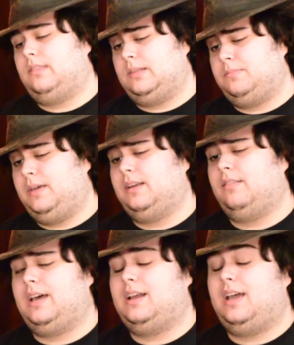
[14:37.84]
Speaking
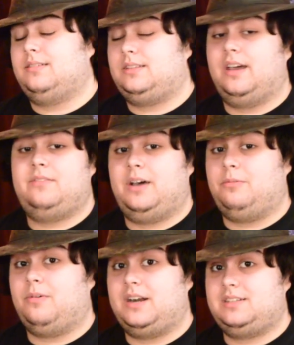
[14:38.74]
of that, I still have
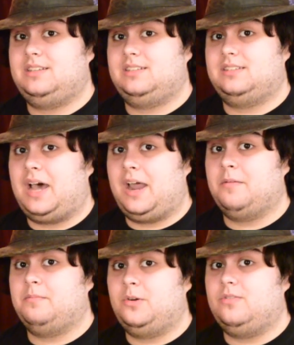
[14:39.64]
not watched these entire
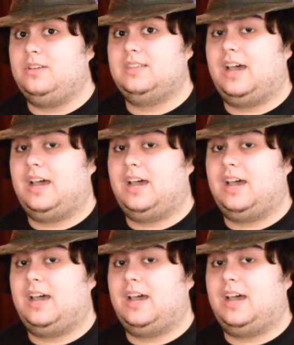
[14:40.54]
movies.